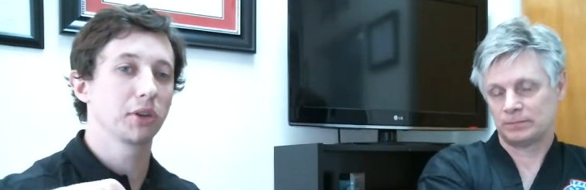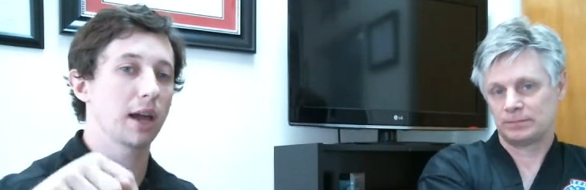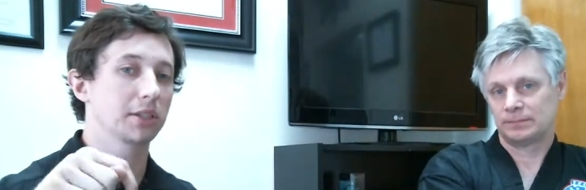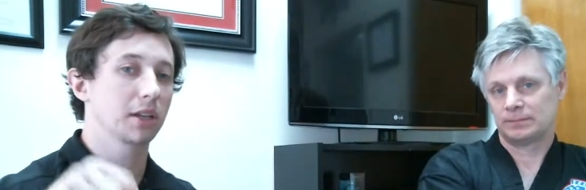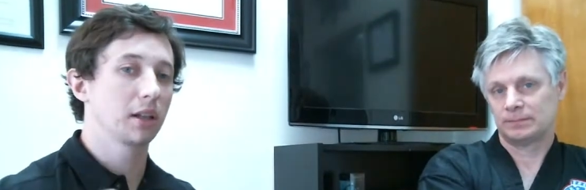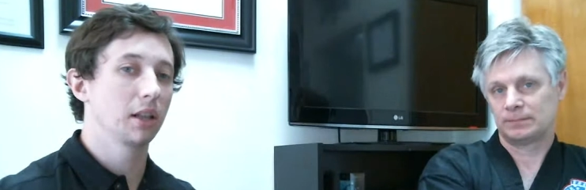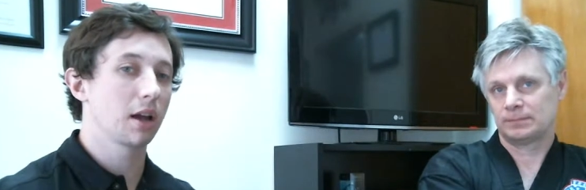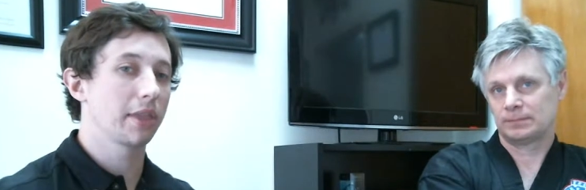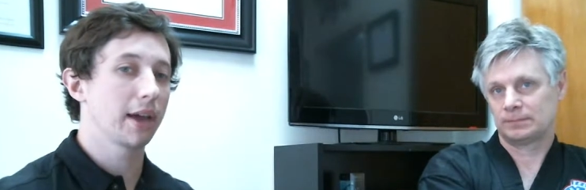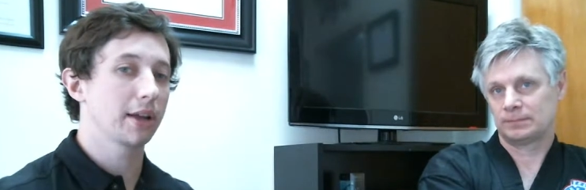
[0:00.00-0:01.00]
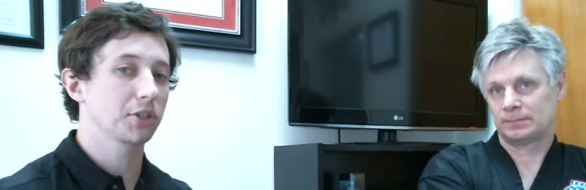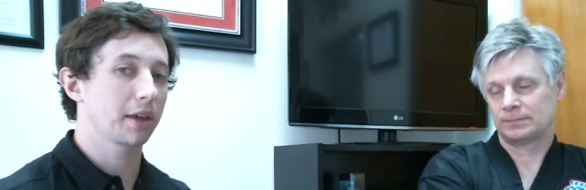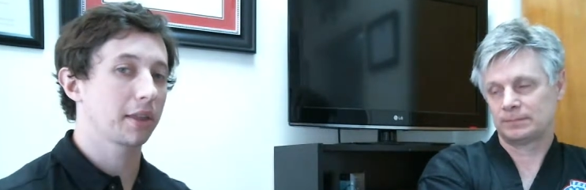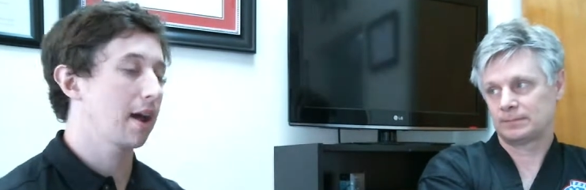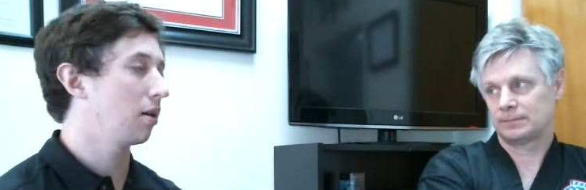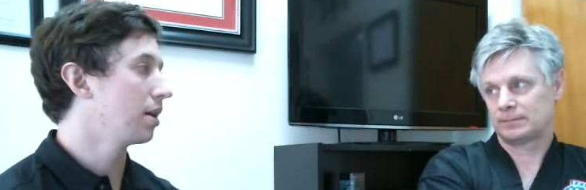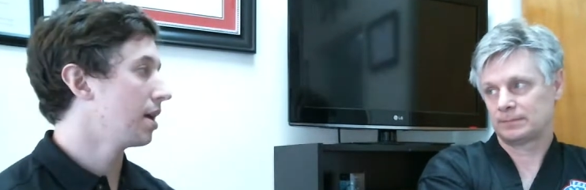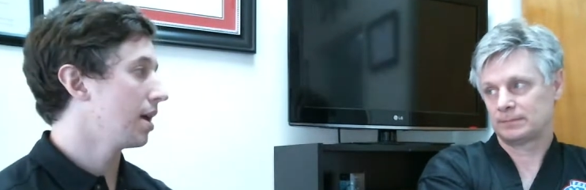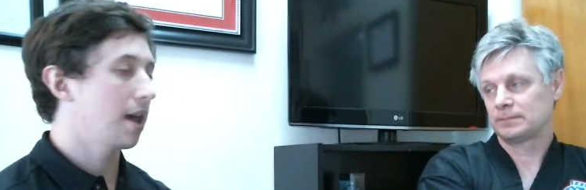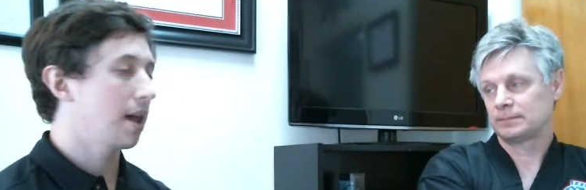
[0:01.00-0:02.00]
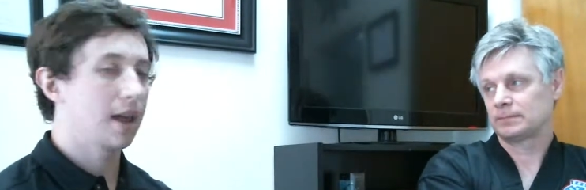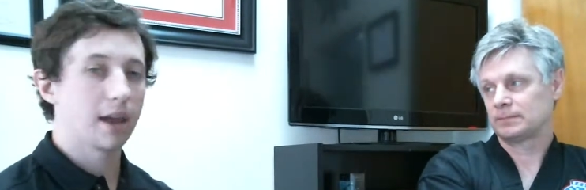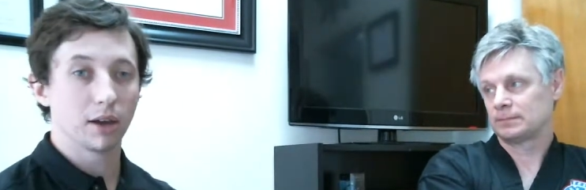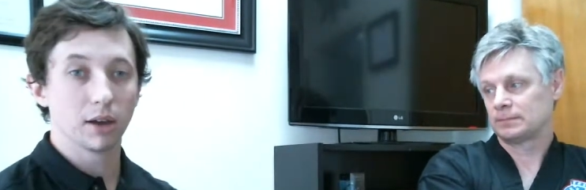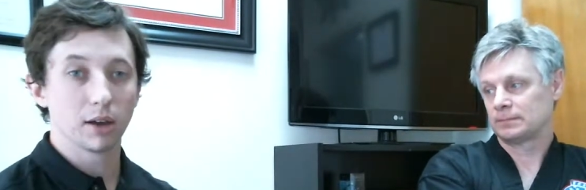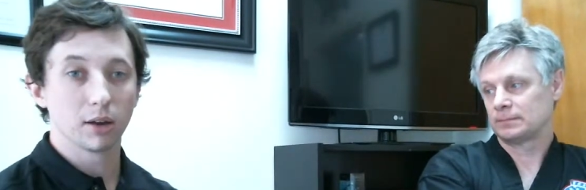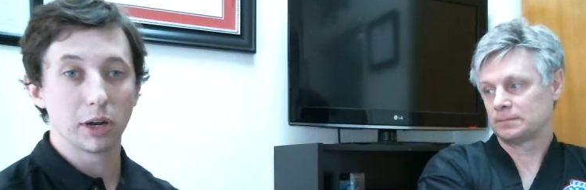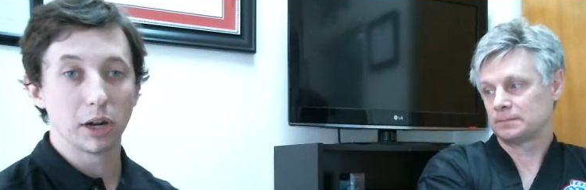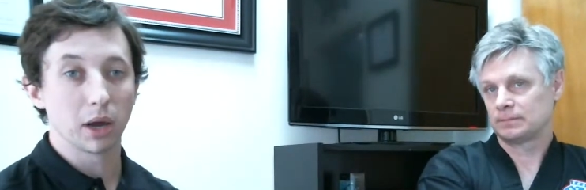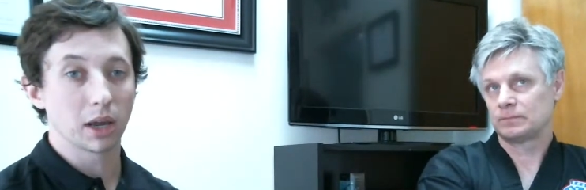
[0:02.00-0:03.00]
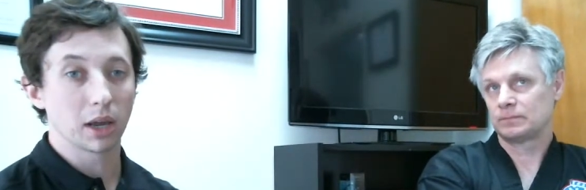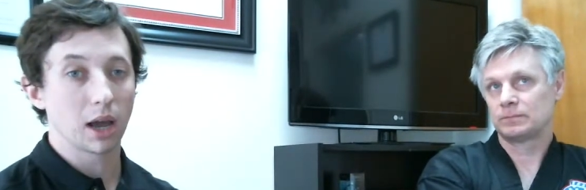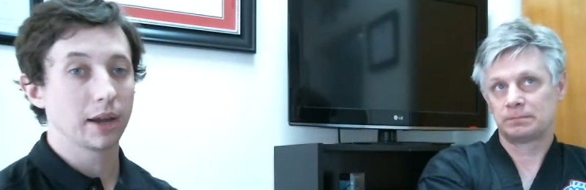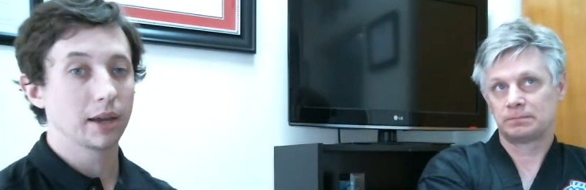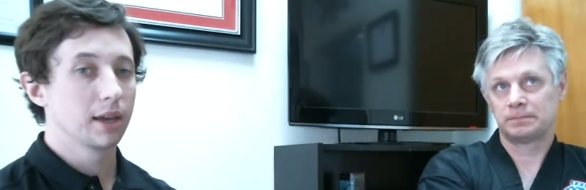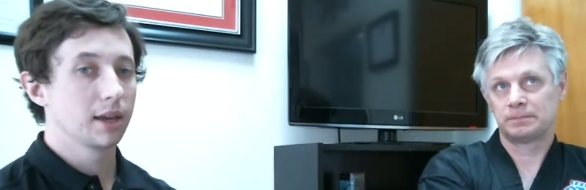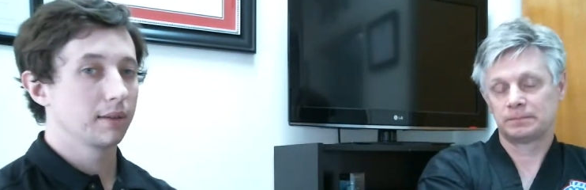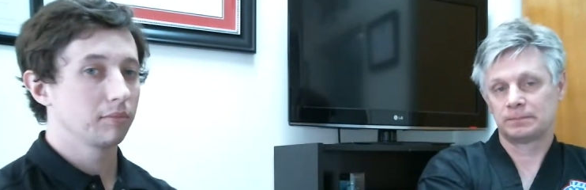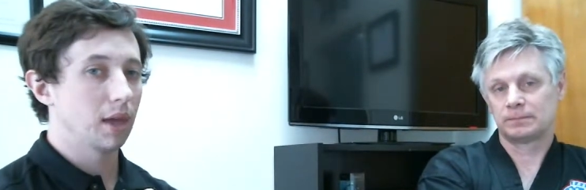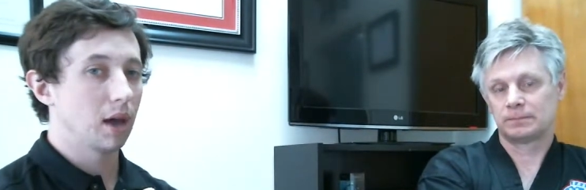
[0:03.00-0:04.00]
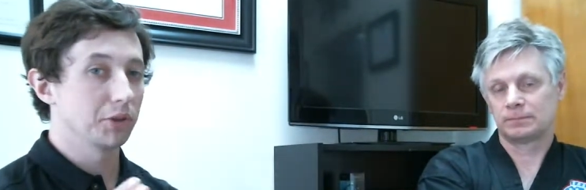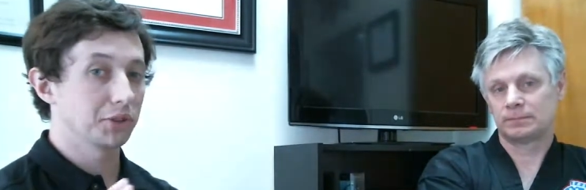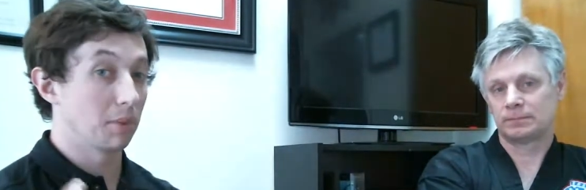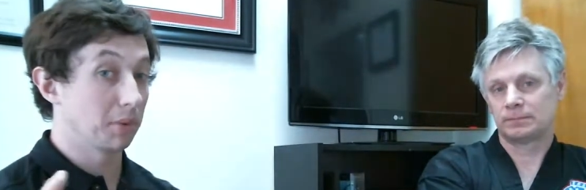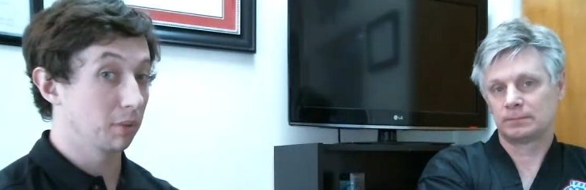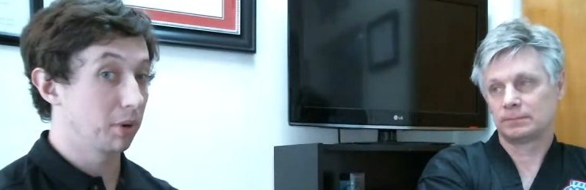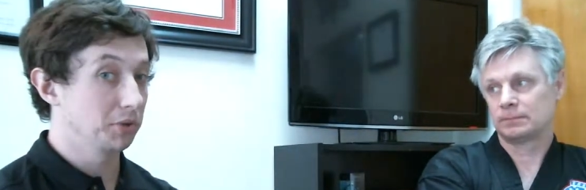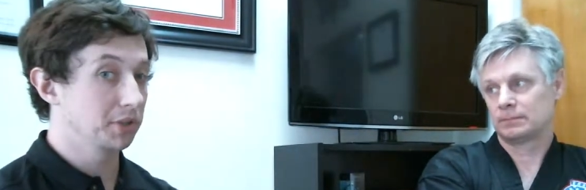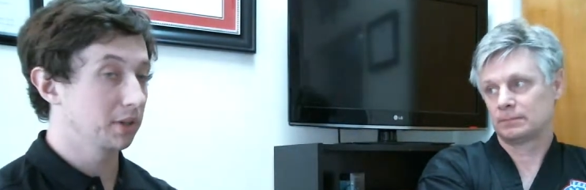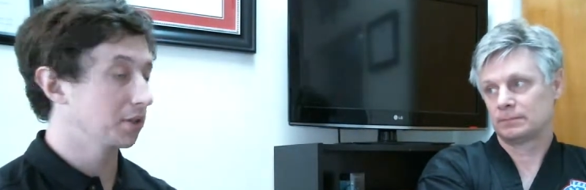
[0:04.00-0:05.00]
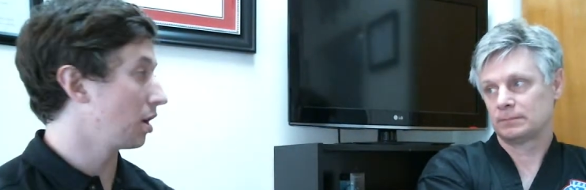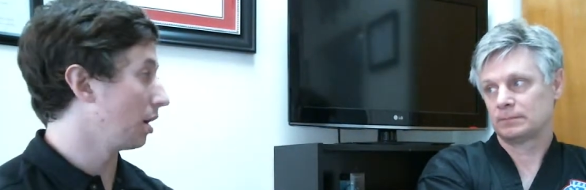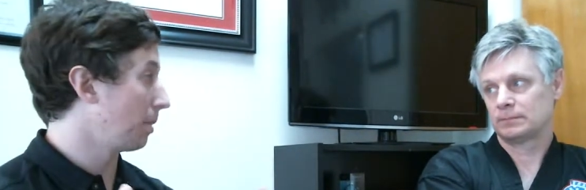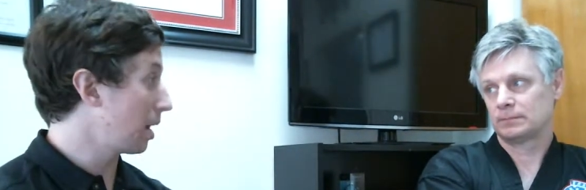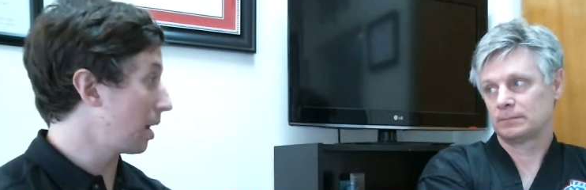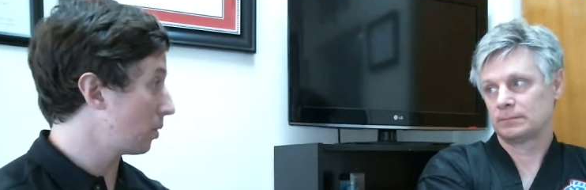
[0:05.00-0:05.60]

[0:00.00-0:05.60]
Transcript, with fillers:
Speaker 1: So, guys, click on that, check that out, and uh, read up on Guy. Also, I'm going to post this on my